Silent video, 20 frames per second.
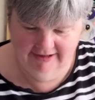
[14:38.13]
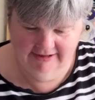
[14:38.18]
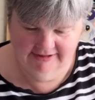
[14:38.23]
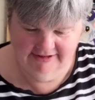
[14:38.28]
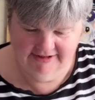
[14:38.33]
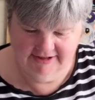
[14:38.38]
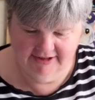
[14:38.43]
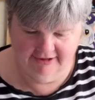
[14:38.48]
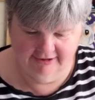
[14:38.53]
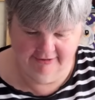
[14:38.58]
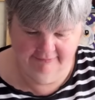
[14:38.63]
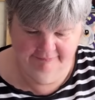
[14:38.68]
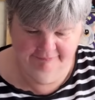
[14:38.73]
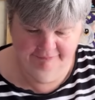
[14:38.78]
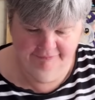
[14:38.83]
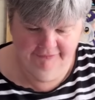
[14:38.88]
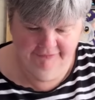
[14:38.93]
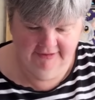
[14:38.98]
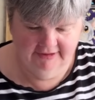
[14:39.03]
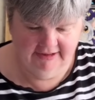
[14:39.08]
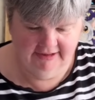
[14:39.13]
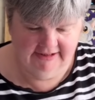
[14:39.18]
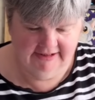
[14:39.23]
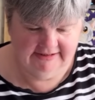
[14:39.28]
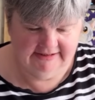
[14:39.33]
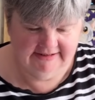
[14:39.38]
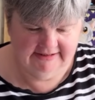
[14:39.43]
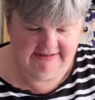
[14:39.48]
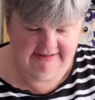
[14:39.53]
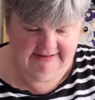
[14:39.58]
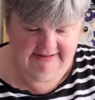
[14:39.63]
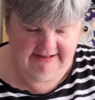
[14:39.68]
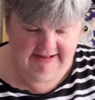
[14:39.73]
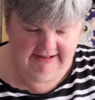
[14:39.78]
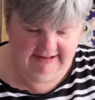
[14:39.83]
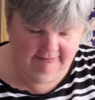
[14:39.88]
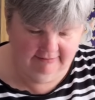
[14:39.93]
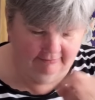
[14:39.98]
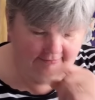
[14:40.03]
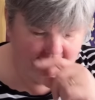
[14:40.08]
So let's
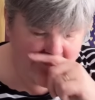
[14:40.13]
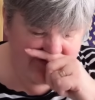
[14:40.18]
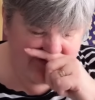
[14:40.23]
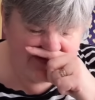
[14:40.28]
think what's